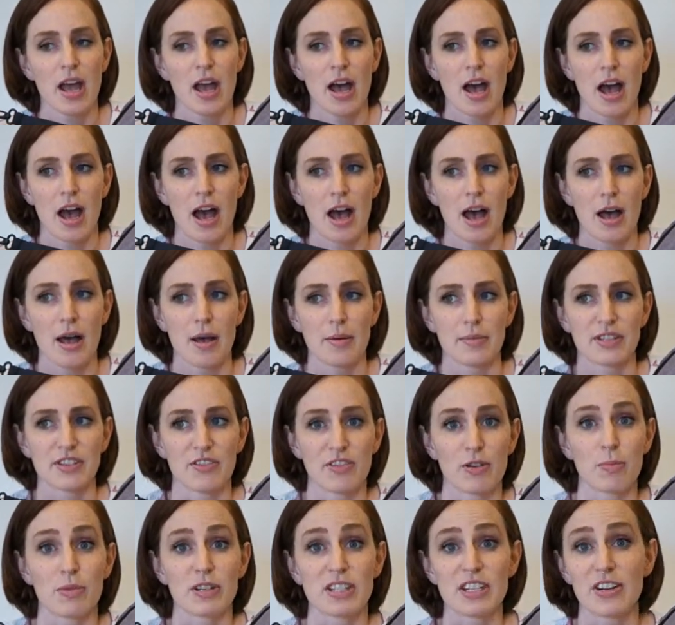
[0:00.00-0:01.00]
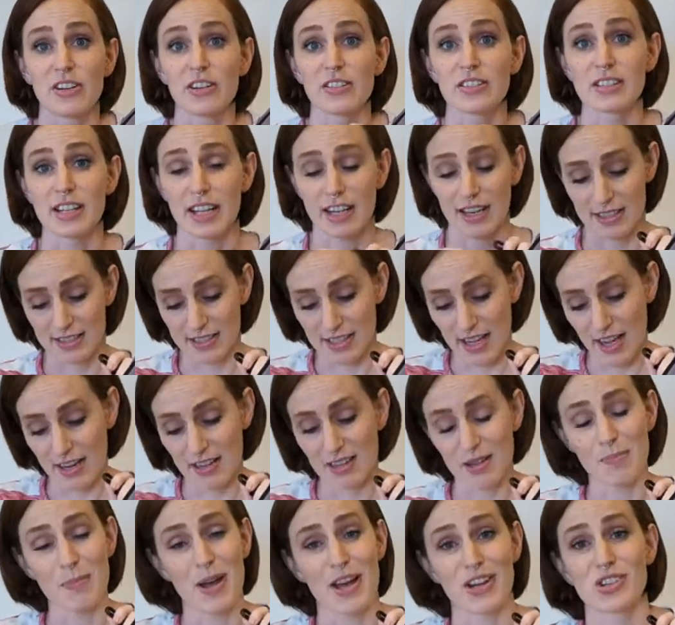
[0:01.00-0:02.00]
different materials, like I said, the
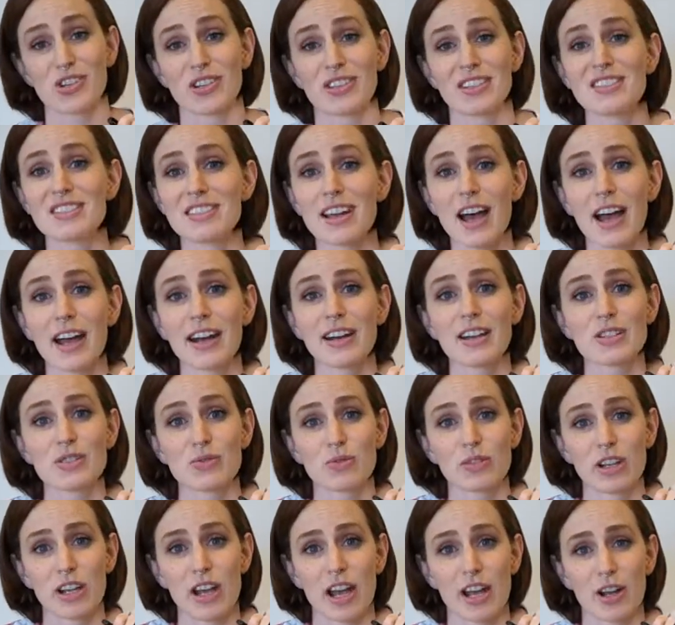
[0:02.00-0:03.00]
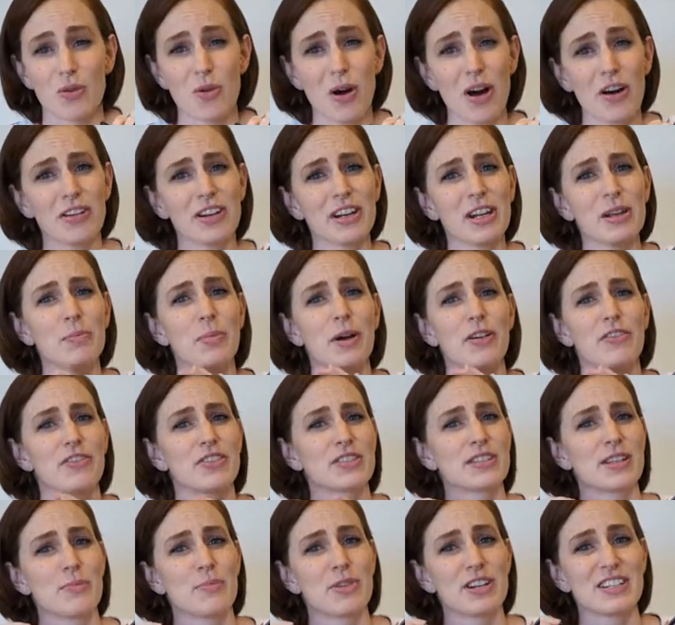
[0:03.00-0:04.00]
mesh on the side is really high quality, but for
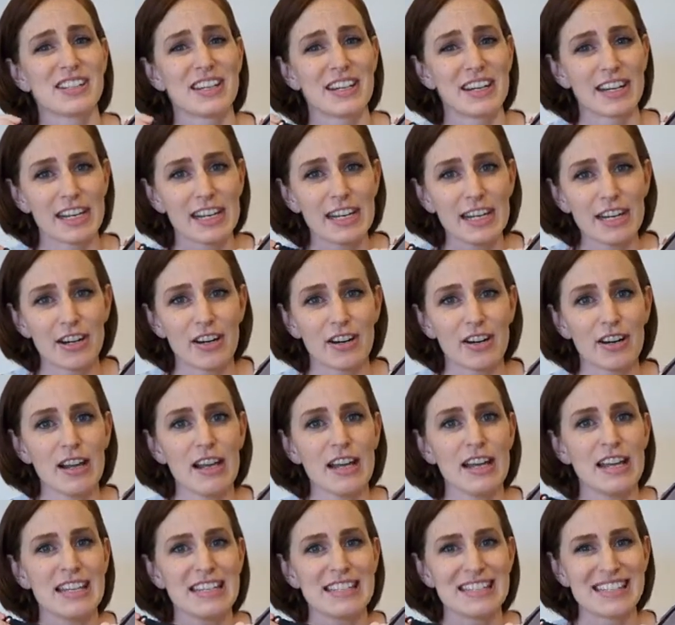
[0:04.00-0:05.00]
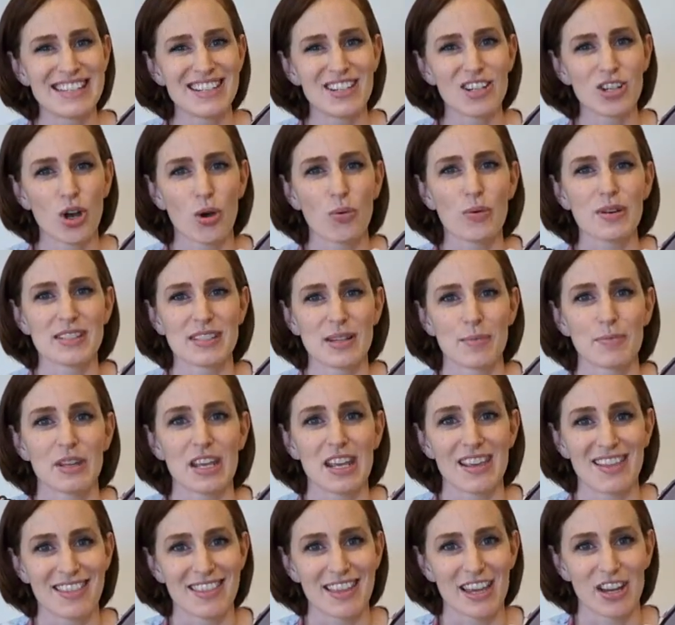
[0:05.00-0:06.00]
some reason in here didn't go with
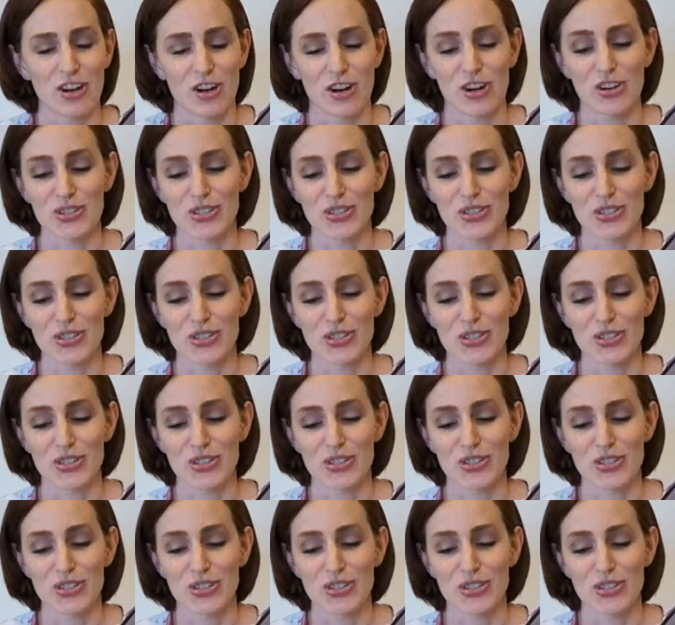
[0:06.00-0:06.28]
something thicker.